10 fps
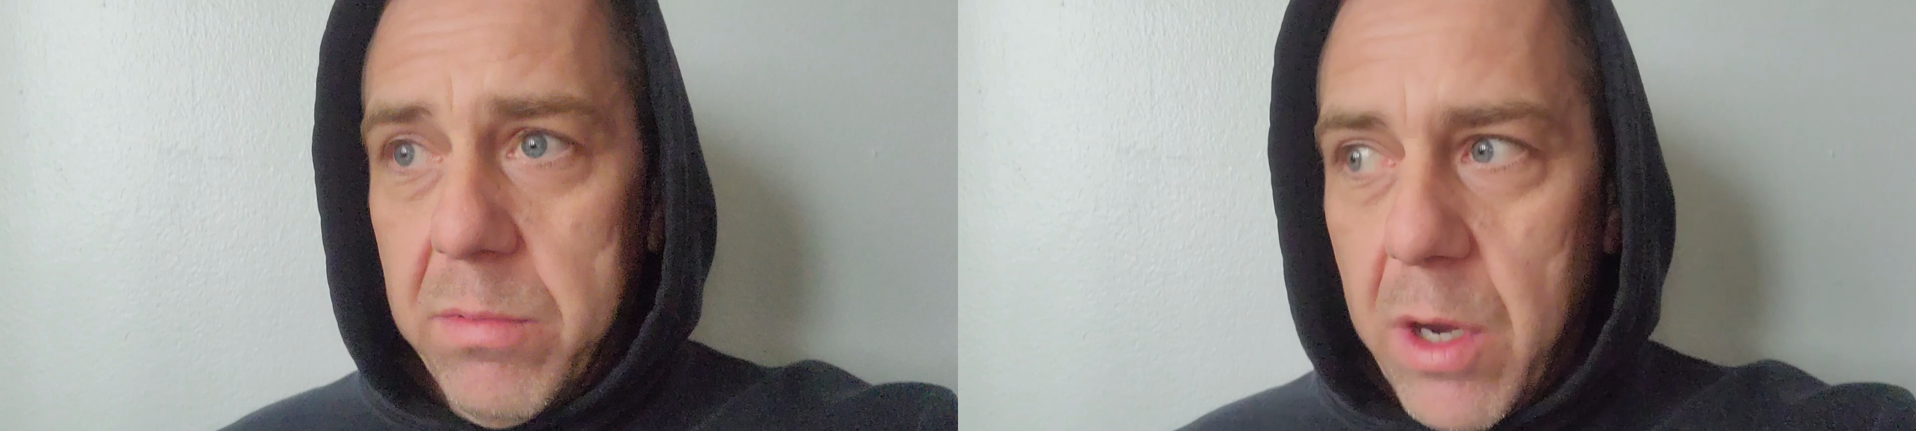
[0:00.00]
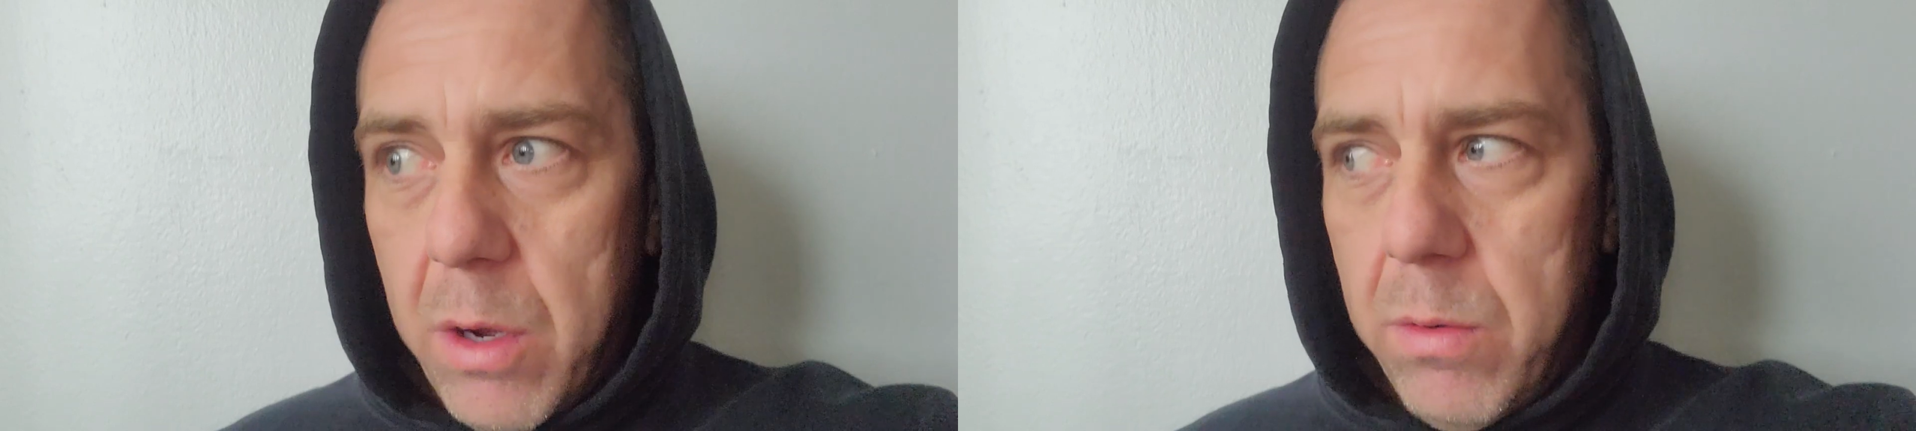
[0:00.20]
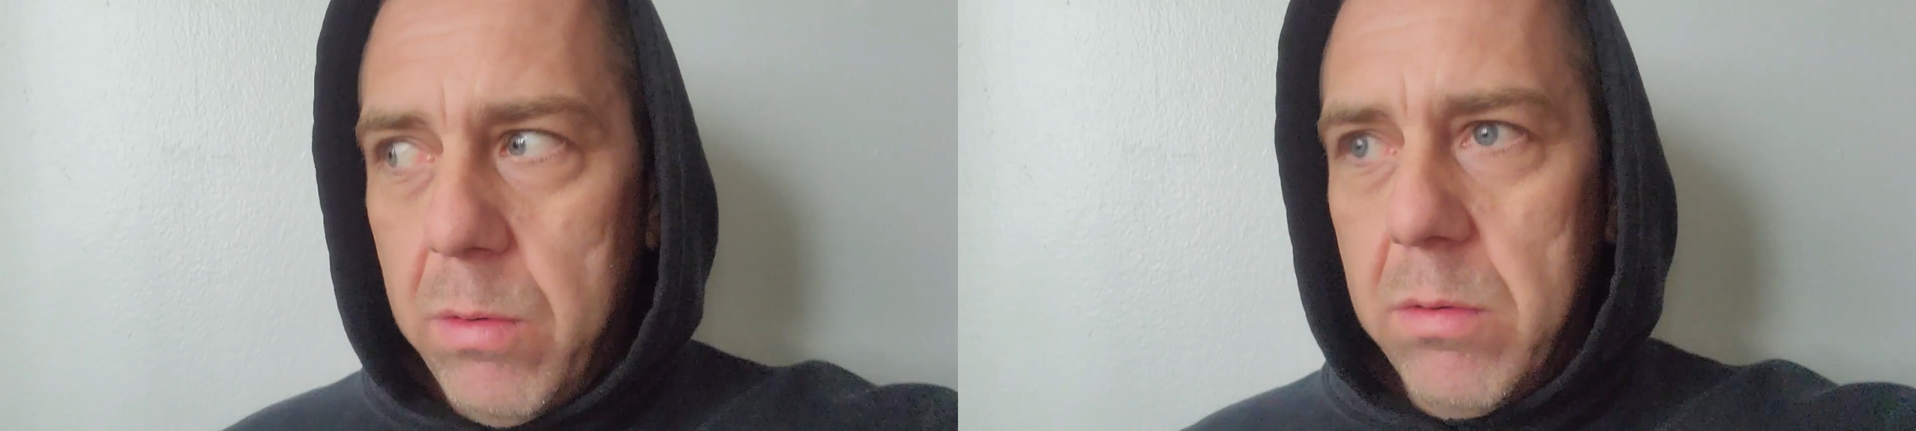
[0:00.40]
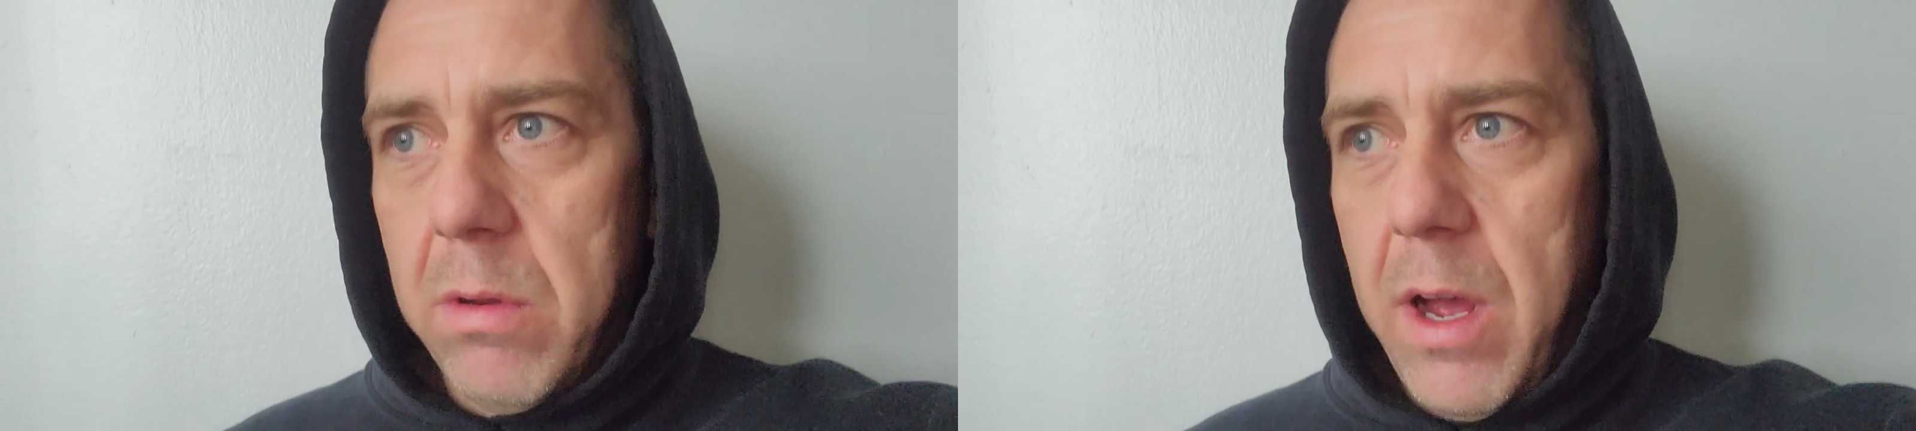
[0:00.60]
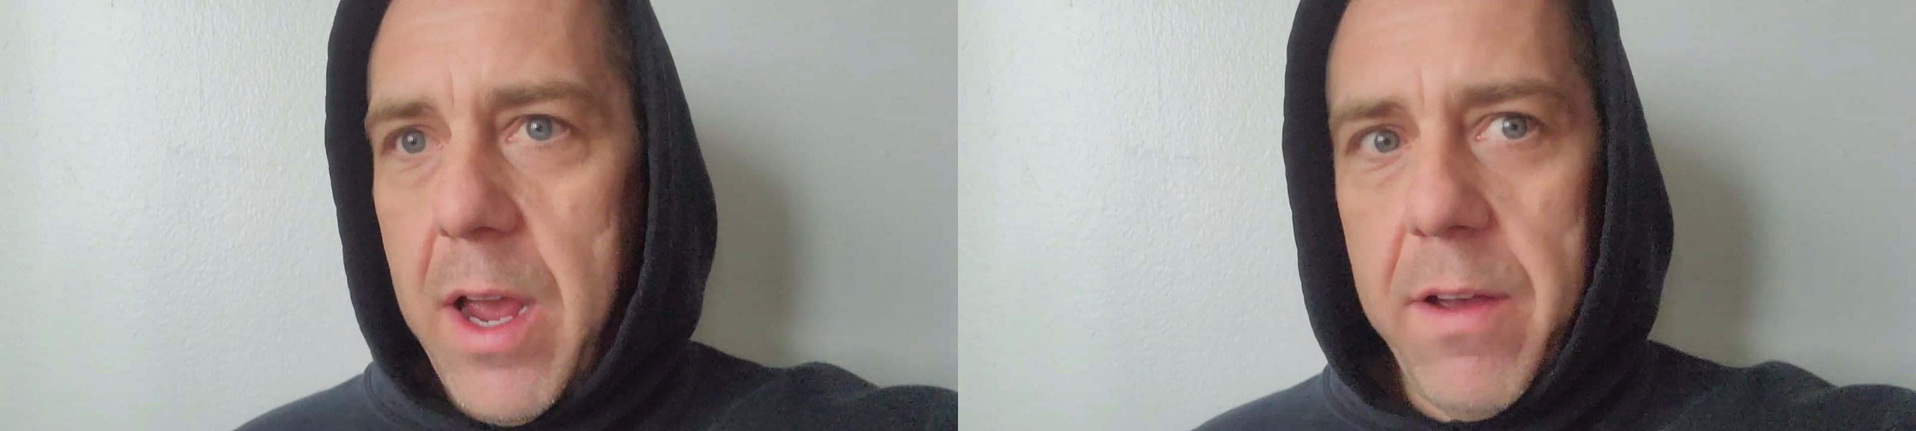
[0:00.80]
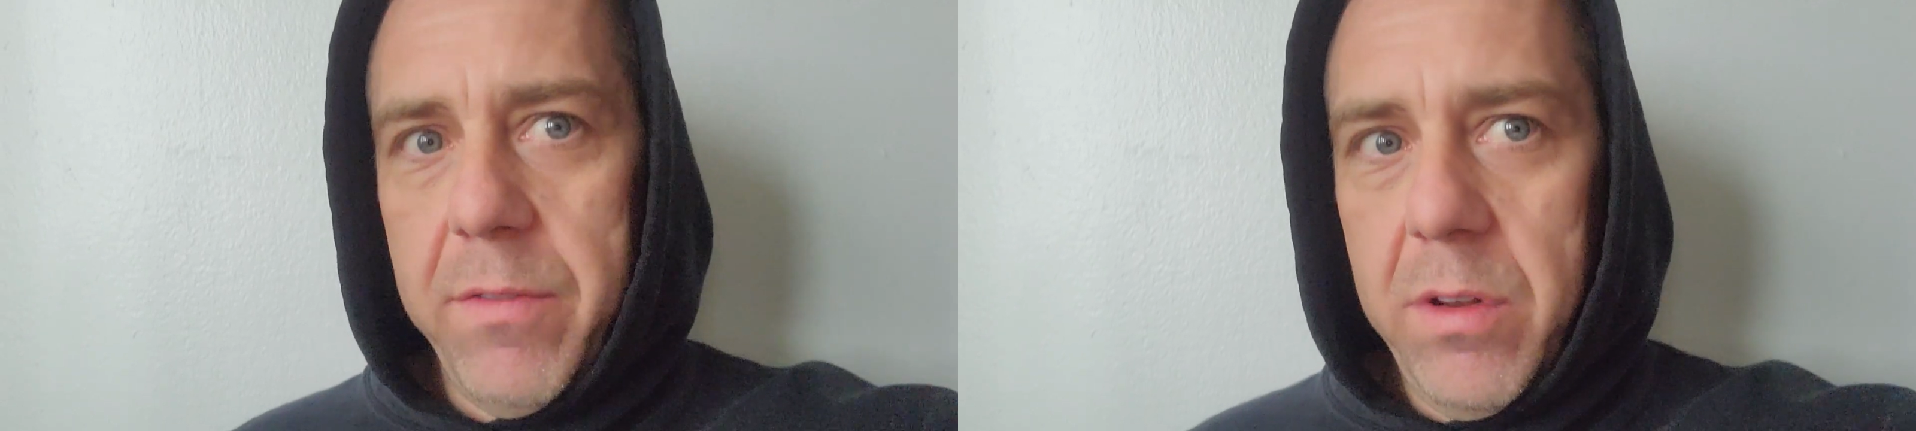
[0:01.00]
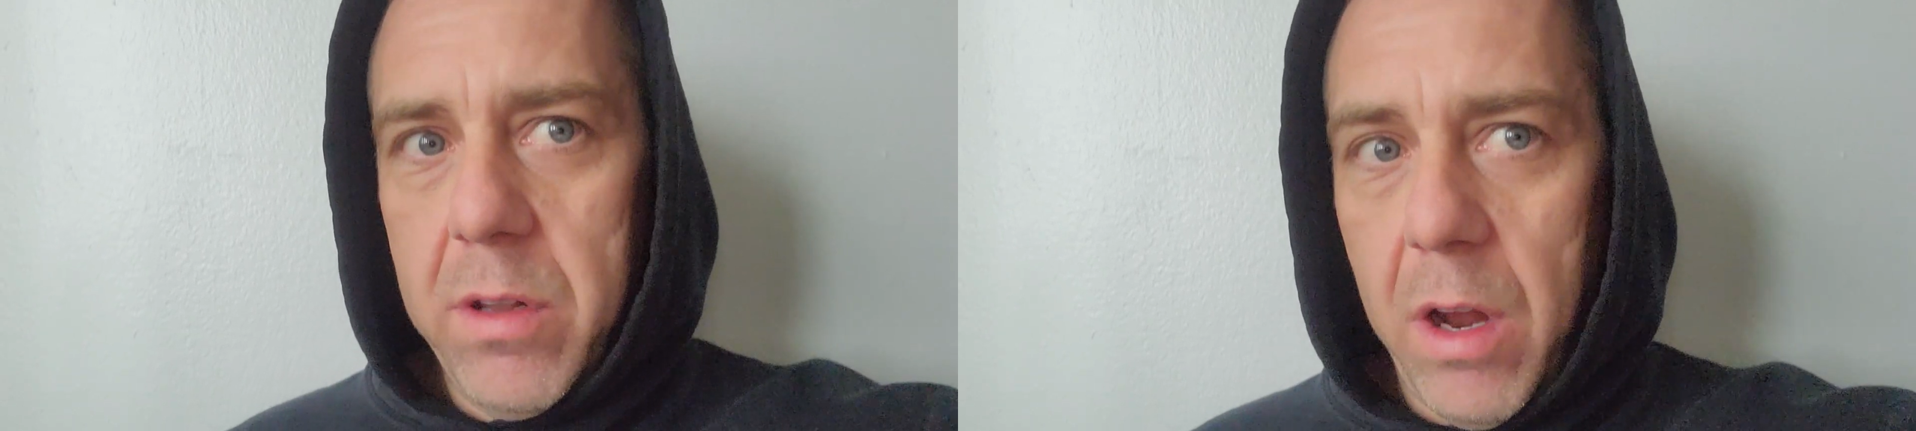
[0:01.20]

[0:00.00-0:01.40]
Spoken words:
No. I have